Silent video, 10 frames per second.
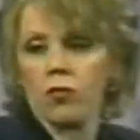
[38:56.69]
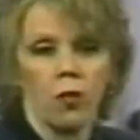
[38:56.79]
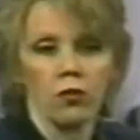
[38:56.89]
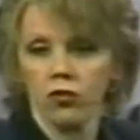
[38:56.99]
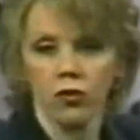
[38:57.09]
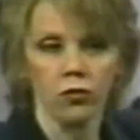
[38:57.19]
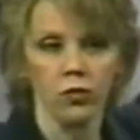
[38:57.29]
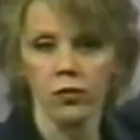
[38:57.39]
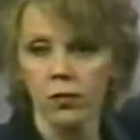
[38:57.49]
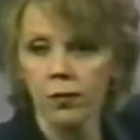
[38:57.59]
with small
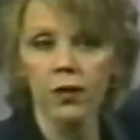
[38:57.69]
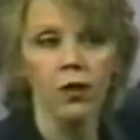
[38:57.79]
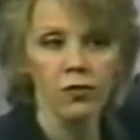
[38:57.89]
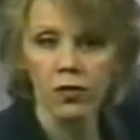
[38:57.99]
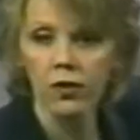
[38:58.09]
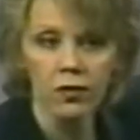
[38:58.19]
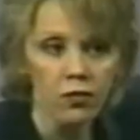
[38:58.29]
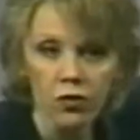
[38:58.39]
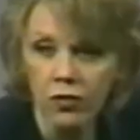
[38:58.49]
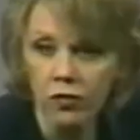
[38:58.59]
children because of the condition of